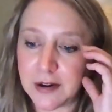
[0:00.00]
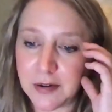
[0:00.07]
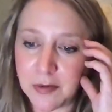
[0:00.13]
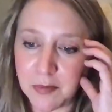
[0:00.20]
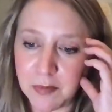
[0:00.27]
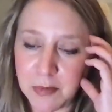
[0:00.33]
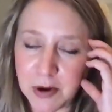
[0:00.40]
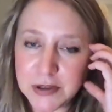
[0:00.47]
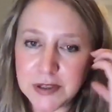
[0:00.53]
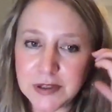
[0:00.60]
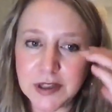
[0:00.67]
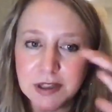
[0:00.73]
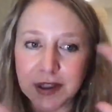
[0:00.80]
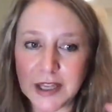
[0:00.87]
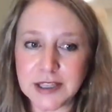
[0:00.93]
most of
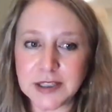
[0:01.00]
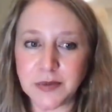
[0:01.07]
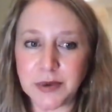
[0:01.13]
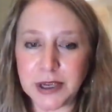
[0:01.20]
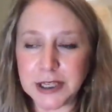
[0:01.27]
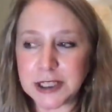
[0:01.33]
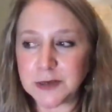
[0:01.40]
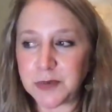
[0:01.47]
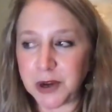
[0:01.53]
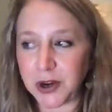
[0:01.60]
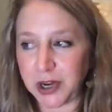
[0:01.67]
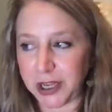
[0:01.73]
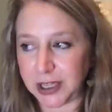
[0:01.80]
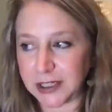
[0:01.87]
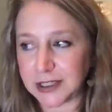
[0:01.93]
the things that we
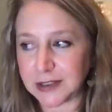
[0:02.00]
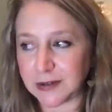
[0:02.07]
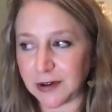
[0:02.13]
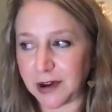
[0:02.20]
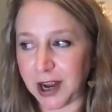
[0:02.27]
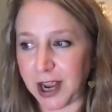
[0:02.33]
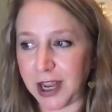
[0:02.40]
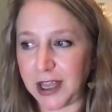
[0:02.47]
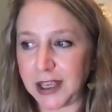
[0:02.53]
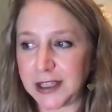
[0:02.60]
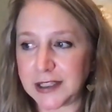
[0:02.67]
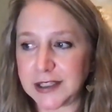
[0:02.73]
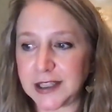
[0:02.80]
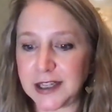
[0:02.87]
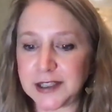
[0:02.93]
experience, okay,
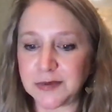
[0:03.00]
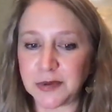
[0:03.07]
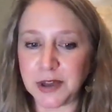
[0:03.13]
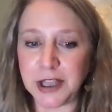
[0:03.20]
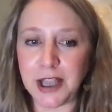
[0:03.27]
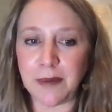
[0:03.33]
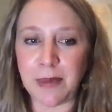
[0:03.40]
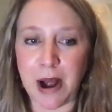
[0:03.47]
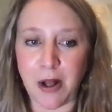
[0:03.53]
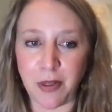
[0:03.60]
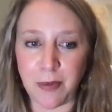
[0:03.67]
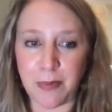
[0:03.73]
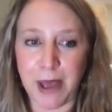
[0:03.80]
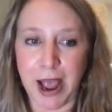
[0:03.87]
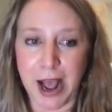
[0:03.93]
is it's really about the
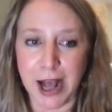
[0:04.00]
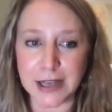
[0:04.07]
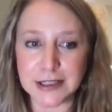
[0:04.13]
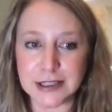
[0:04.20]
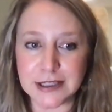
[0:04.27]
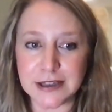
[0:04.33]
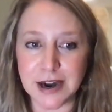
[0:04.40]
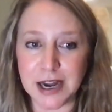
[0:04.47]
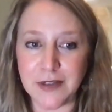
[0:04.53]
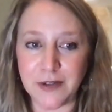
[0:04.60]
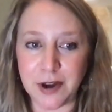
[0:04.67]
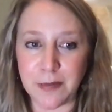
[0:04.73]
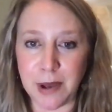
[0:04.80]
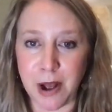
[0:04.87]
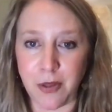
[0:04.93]
past. It's not even
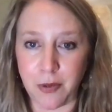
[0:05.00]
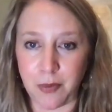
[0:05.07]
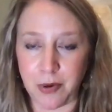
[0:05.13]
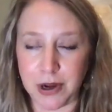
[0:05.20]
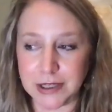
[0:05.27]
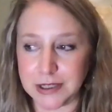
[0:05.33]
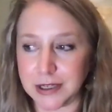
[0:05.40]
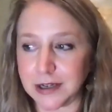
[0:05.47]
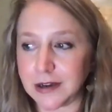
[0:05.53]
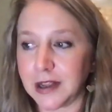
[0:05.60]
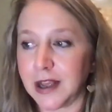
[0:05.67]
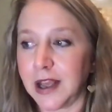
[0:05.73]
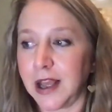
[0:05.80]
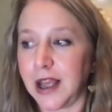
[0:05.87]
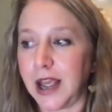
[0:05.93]
about the present.
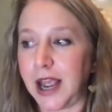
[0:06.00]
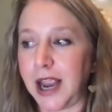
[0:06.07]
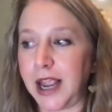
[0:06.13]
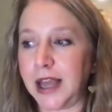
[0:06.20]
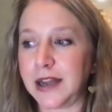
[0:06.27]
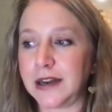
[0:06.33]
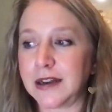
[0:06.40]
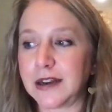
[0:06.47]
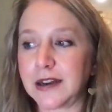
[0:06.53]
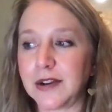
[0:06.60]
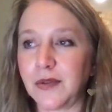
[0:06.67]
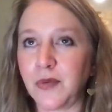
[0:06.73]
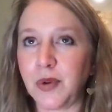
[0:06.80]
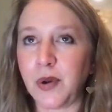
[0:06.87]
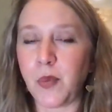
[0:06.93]
And
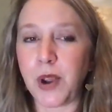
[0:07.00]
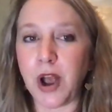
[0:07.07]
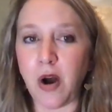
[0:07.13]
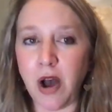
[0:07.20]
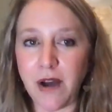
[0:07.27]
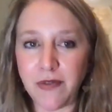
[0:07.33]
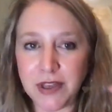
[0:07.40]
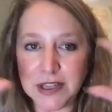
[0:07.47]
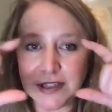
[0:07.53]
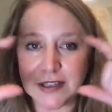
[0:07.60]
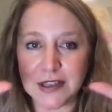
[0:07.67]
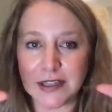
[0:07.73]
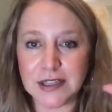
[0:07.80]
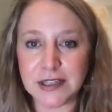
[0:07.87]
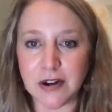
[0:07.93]
we, we all have these
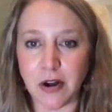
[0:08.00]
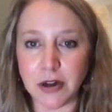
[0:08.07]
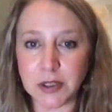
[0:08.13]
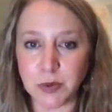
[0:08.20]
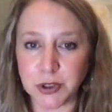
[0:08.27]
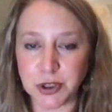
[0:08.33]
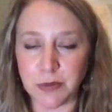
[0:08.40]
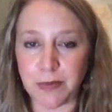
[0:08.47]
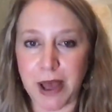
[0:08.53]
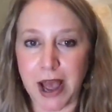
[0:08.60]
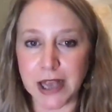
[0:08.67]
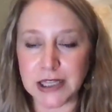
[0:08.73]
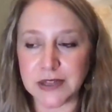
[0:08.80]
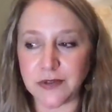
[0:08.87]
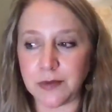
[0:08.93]
gestalts, which are
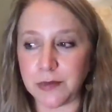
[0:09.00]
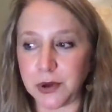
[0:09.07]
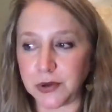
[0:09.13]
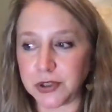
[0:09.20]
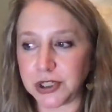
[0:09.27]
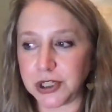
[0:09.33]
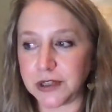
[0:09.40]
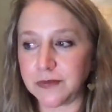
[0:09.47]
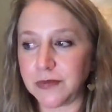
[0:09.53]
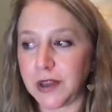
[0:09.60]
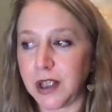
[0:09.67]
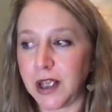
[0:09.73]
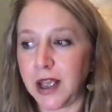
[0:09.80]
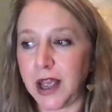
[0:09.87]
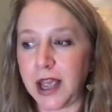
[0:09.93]
bags of emotion,
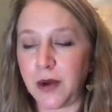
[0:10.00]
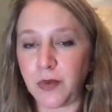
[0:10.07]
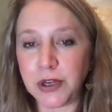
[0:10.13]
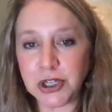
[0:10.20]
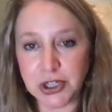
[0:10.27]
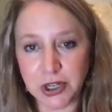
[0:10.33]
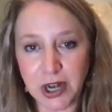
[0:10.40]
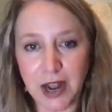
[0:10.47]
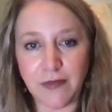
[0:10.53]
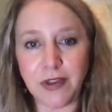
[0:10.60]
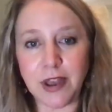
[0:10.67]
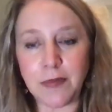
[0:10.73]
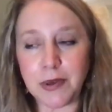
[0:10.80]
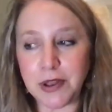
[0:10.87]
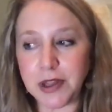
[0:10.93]
and we should have the
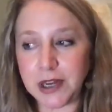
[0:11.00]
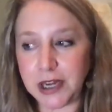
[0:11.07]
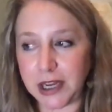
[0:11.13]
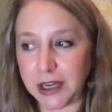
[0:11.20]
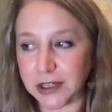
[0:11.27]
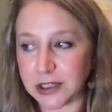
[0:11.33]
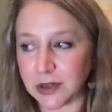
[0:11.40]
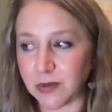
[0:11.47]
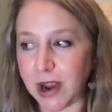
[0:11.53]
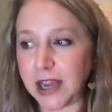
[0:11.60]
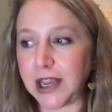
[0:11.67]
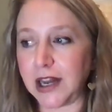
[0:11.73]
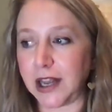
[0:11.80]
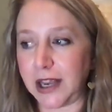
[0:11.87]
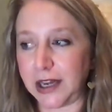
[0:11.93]
ability to
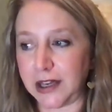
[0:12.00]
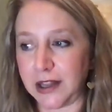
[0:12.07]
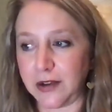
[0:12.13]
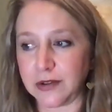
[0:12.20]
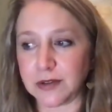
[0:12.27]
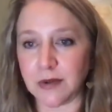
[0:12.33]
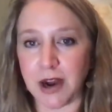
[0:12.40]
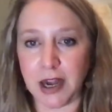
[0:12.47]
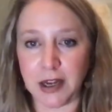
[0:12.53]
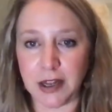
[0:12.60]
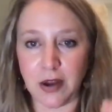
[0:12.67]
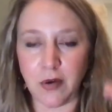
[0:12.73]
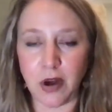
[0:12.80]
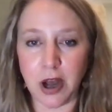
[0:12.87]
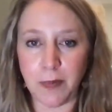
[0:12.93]
regulate those, right?
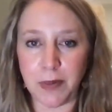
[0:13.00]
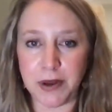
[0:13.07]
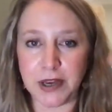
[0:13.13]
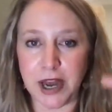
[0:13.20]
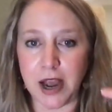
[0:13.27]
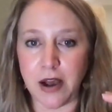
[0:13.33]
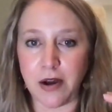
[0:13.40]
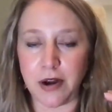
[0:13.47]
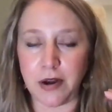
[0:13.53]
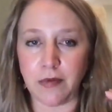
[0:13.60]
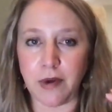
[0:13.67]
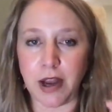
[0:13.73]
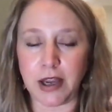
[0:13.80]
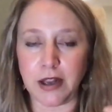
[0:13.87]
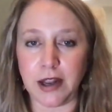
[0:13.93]
Go up and down and
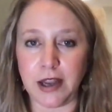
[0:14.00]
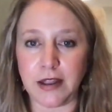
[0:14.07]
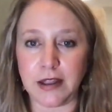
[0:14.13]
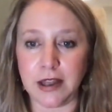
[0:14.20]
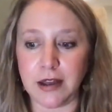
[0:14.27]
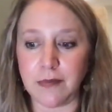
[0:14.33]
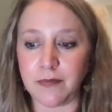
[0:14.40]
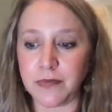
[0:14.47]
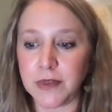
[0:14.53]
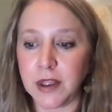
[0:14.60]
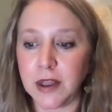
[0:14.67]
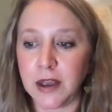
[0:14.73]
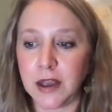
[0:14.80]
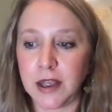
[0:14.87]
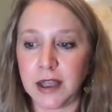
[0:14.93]
regulate them.
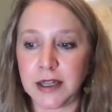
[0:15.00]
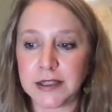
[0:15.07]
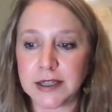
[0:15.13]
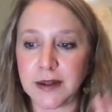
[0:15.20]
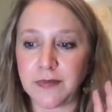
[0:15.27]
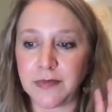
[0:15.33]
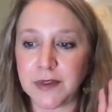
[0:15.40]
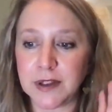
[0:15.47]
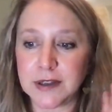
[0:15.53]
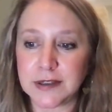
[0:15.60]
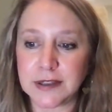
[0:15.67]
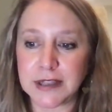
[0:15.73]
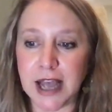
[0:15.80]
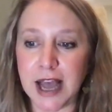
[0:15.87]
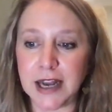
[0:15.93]
It's um
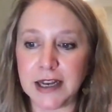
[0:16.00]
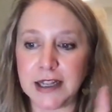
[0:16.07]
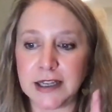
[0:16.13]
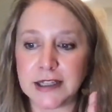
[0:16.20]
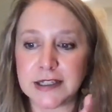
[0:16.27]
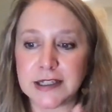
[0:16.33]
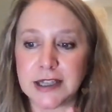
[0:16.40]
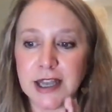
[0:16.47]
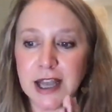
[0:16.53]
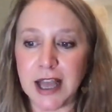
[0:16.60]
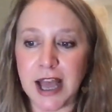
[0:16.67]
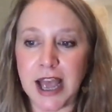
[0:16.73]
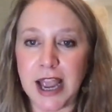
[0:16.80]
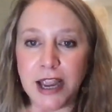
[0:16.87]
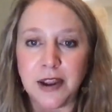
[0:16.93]
sadness,
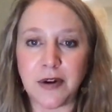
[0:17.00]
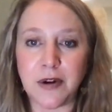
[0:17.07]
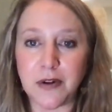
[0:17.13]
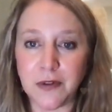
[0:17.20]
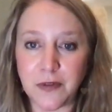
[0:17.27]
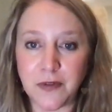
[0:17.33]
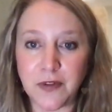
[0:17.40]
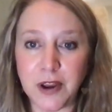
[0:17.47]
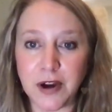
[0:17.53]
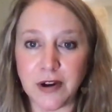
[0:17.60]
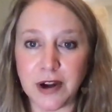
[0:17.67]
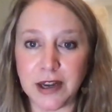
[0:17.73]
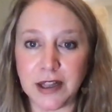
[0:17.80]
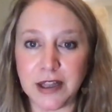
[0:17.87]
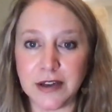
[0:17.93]
anger, fear,
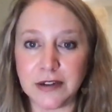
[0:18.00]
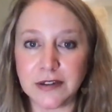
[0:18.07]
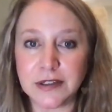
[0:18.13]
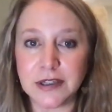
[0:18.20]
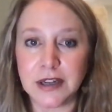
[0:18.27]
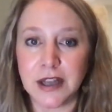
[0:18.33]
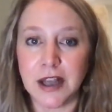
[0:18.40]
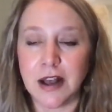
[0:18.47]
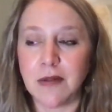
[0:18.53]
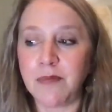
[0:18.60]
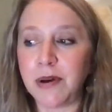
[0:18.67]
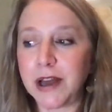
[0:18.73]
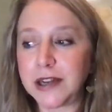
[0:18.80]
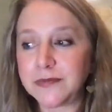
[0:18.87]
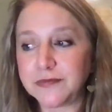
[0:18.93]
and guilt.
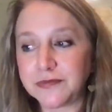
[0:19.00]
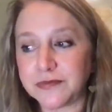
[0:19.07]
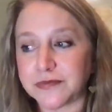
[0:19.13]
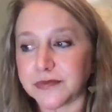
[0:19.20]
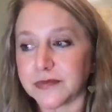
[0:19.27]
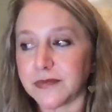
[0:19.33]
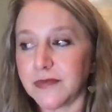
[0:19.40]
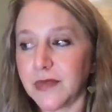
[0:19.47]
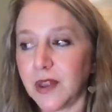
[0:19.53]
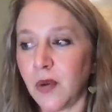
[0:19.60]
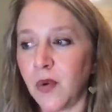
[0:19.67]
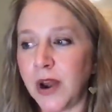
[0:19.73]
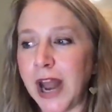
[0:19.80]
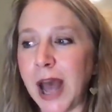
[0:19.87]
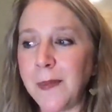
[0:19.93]
But
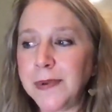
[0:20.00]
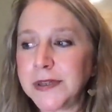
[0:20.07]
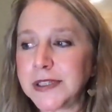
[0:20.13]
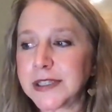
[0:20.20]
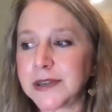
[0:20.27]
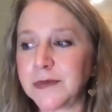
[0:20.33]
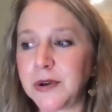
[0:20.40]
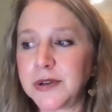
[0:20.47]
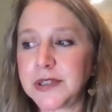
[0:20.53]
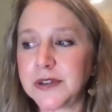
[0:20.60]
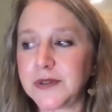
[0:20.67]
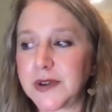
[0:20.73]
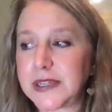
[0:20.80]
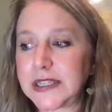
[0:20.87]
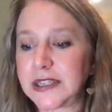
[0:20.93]
what happens is that most of
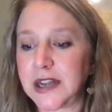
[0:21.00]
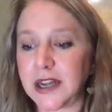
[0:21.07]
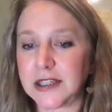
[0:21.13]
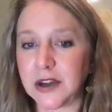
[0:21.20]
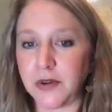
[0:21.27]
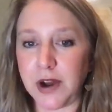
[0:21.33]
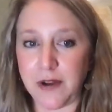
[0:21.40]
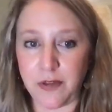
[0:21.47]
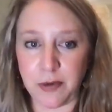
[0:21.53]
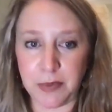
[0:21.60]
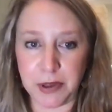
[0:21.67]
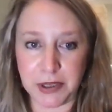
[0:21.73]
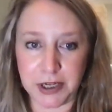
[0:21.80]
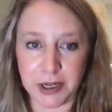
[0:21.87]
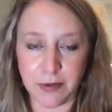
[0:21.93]
us uh, don't have the
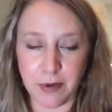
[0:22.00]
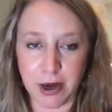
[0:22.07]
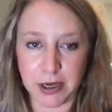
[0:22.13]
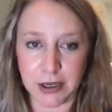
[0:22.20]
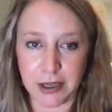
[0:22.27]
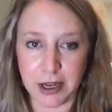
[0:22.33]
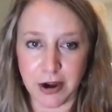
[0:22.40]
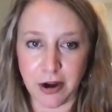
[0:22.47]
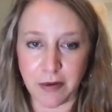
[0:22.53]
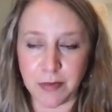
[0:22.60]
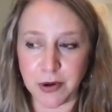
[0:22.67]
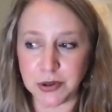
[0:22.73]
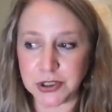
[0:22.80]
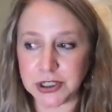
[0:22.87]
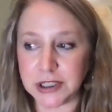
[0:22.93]
ability to regulate our
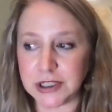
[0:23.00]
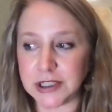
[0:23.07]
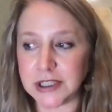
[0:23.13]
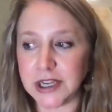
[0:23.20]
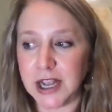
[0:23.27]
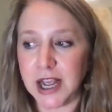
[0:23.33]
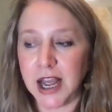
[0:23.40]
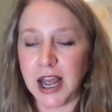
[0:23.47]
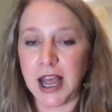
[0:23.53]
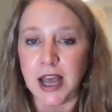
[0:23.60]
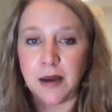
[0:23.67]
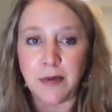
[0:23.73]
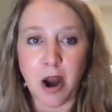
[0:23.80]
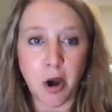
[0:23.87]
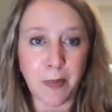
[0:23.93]
emotions
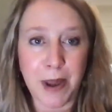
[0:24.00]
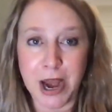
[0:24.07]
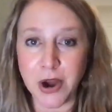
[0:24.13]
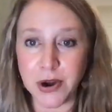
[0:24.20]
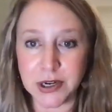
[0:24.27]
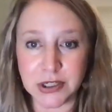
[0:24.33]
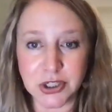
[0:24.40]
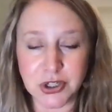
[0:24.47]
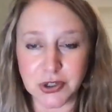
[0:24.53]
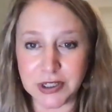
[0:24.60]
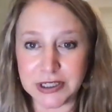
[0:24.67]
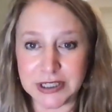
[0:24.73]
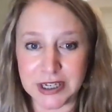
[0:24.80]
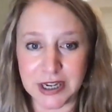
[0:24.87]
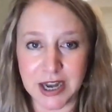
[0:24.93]
um, our parents surely
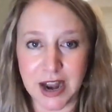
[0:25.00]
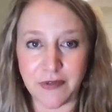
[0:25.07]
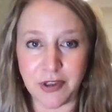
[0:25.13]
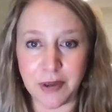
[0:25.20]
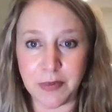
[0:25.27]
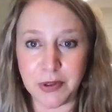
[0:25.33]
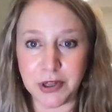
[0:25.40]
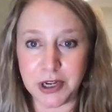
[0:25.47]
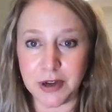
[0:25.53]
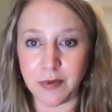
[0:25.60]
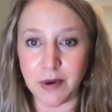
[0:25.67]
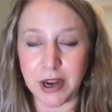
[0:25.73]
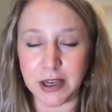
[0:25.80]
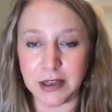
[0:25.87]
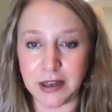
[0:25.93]
didn't have the ability to
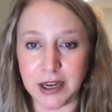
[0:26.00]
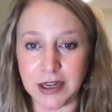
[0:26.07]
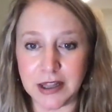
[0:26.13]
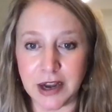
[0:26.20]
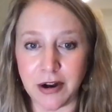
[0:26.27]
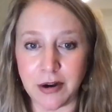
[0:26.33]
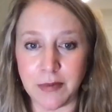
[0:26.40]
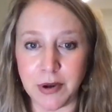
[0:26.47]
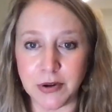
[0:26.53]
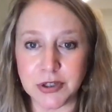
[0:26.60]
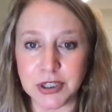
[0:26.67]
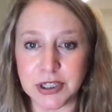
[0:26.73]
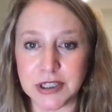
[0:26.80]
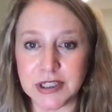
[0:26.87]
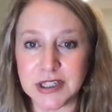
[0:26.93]
regulate their
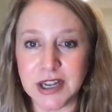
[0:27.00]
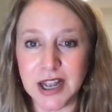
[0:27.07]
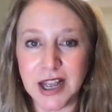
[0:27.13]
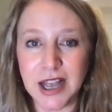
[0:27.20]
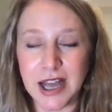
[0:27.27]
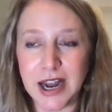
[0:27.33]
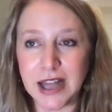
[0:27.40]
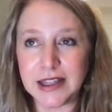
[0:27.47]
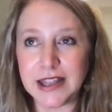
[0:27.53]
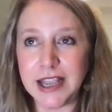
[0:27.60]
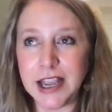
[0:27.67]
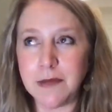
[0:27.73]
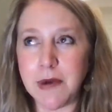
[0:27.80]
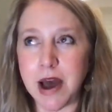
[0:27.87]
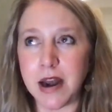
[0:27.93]
emotions. And I think
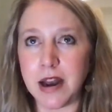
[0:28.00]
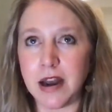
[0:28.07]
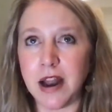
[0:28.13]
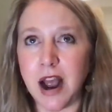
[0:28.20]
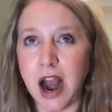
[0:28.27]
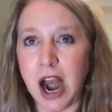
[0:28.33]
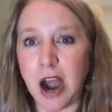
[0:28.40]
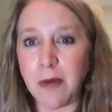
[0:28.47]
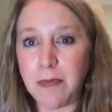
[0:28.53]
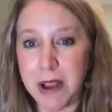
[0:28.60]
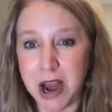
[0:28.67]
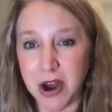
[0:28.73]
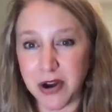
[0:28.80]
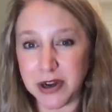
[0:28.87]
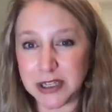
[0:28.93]
about it, our
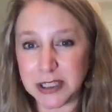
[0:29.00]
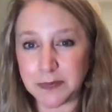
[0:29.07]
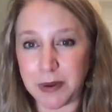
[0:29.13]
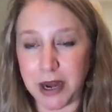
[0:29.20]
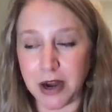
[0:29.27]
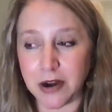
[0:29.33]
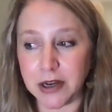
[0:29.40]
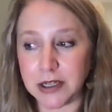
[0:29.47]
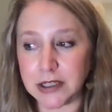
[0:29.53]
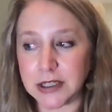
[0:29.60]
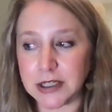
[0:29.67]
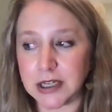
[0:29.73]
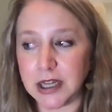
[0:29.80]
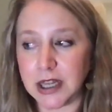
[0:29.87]
parents' parents,